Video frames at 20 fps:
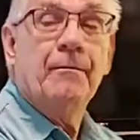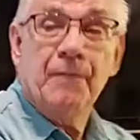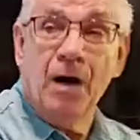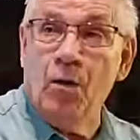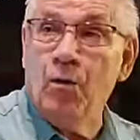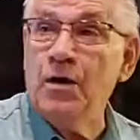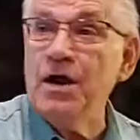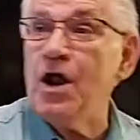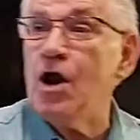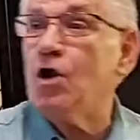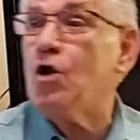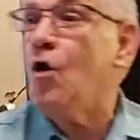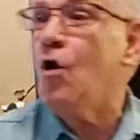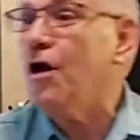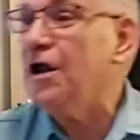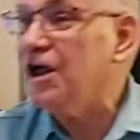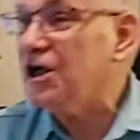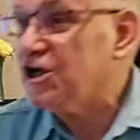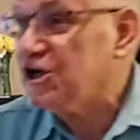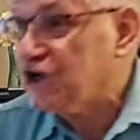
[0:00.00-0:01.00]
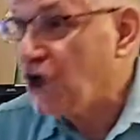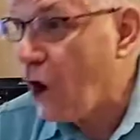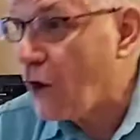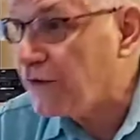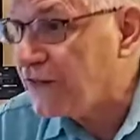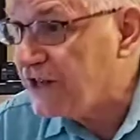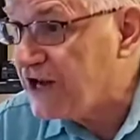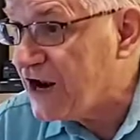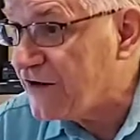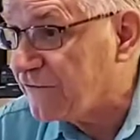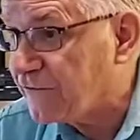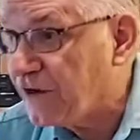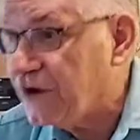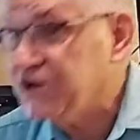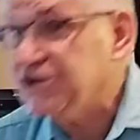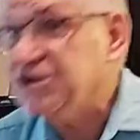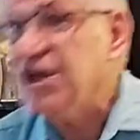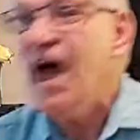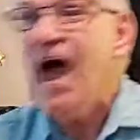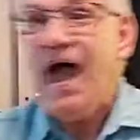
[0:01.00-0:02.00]
But we are going to show the
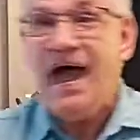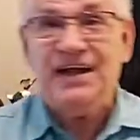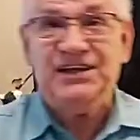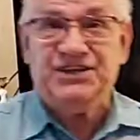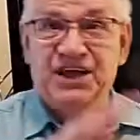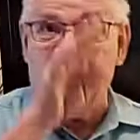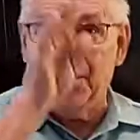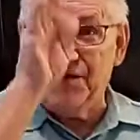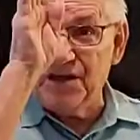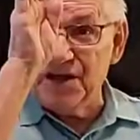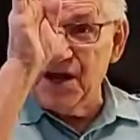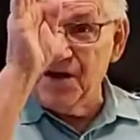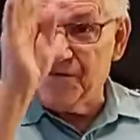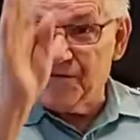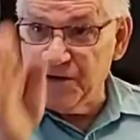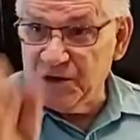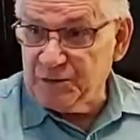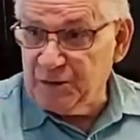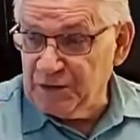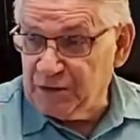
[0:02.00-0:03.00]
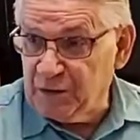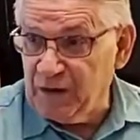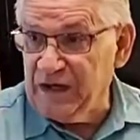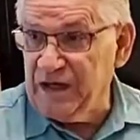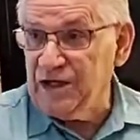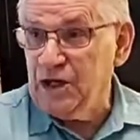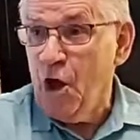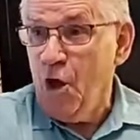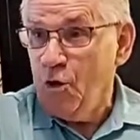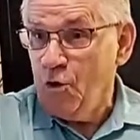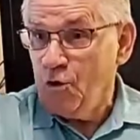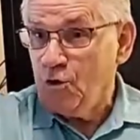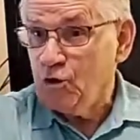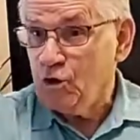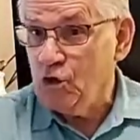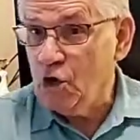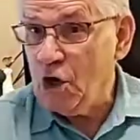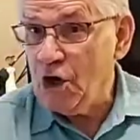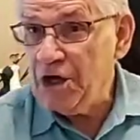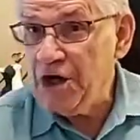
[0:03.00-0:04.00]
difference and tell the difference between
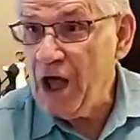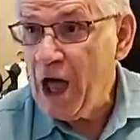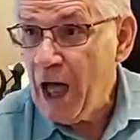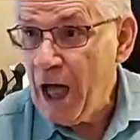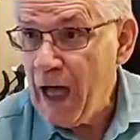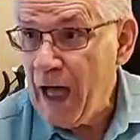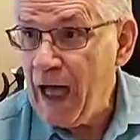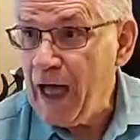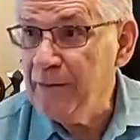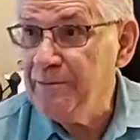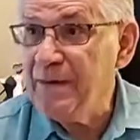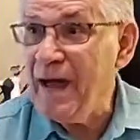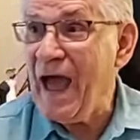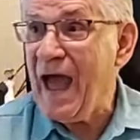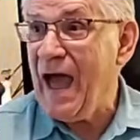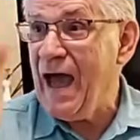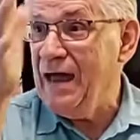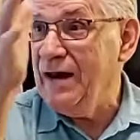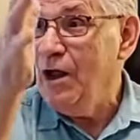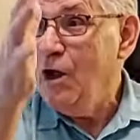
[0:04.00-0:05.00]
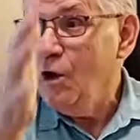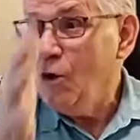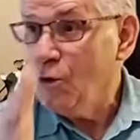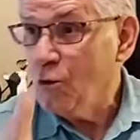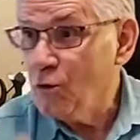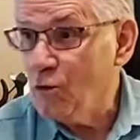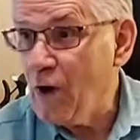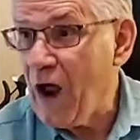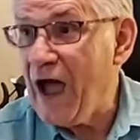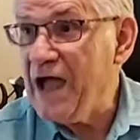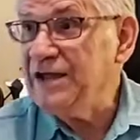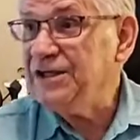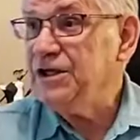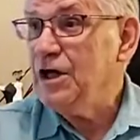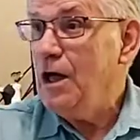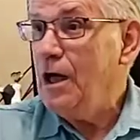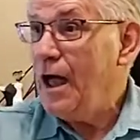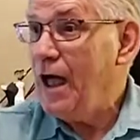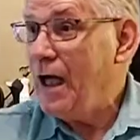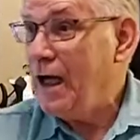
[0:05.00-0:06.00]
good and bad, right
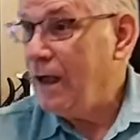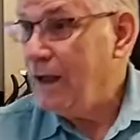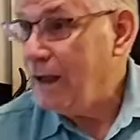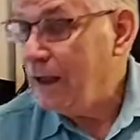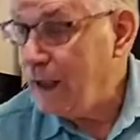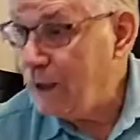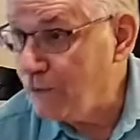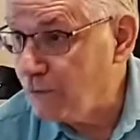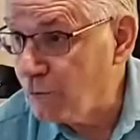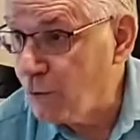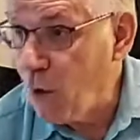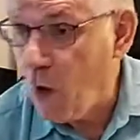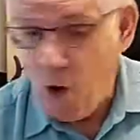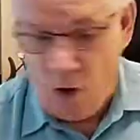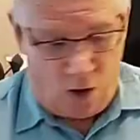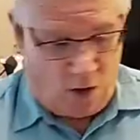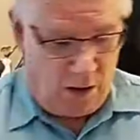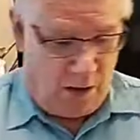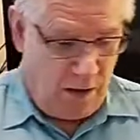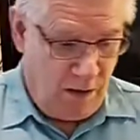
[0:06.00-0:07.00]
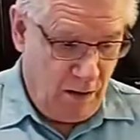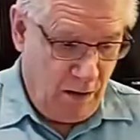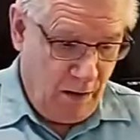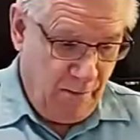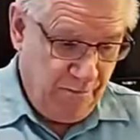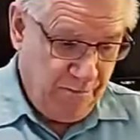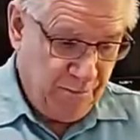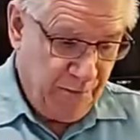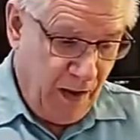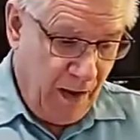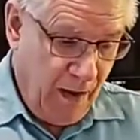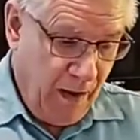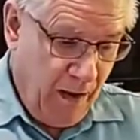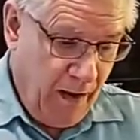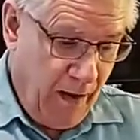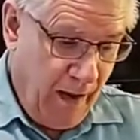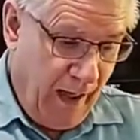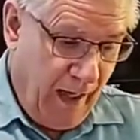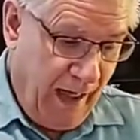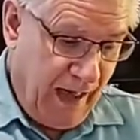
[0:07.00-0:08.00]
and wrong.
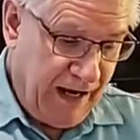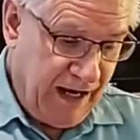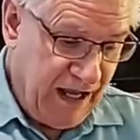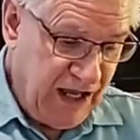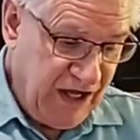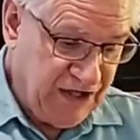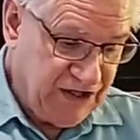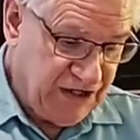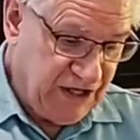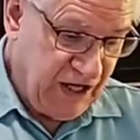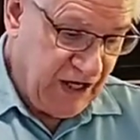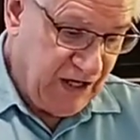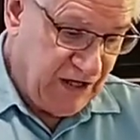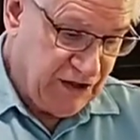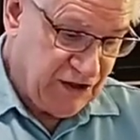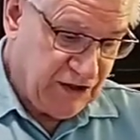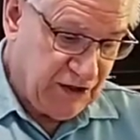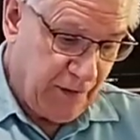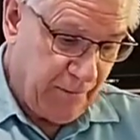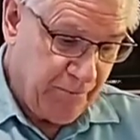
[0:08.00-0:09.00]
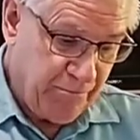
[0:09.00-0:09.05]
And he says,